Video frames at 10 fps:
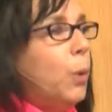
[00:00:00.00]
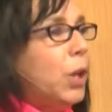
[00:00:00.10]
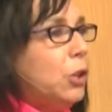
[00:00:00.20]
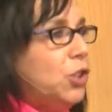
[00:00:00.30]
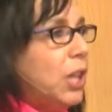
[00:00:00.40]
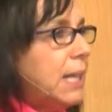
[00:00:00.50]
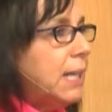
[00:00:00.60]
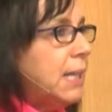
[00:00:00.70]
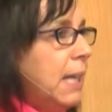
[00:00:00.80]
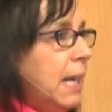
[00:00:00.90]
where you
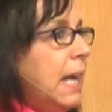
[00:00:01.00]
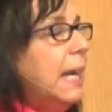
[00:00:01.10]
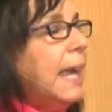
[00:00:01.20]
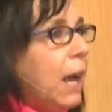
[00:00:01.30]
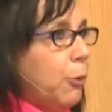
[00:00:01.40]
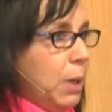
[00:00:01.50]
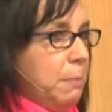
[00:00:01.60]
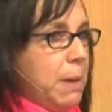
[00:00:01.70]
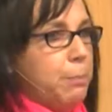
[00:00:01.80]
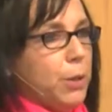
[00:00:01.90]
just can't
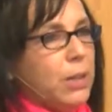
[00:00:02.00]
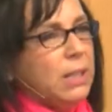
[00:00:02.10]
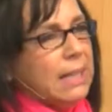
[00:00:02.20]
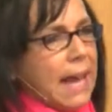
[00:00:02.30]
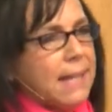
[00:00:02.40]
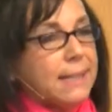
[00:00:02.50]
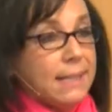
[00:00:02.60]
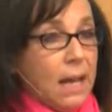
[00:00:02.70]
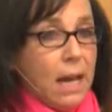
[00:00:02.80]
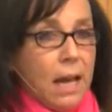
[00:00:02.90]
remember the
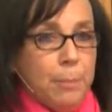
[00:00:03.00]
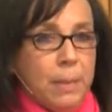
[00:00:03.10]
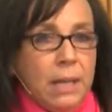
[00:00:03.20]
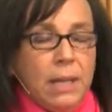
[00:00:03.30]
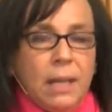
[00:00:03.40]
last time